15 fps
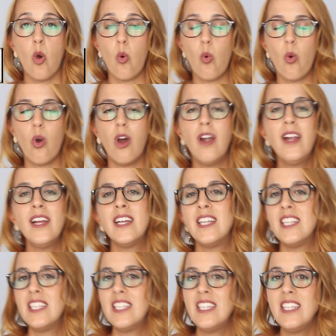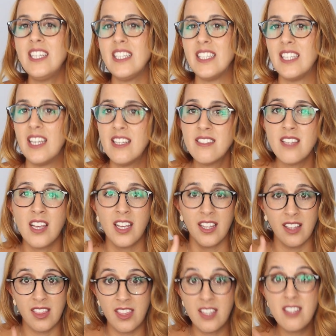Or he is
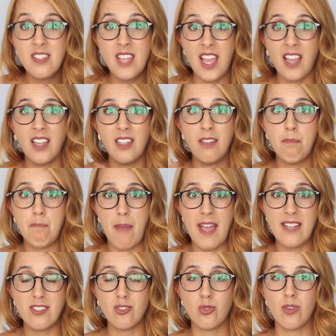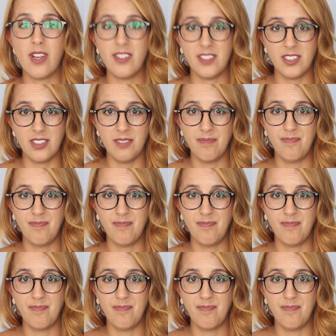the second best runner.